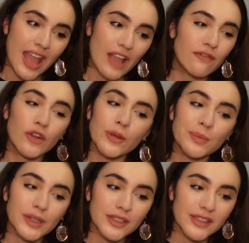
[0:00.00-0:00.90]
If you're a
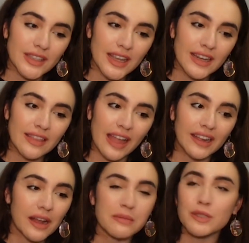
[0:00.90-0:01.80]
person that
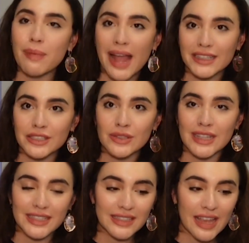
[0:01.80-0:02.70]
comes back to
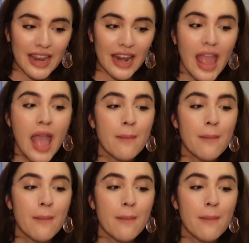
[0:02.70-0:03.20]
listen,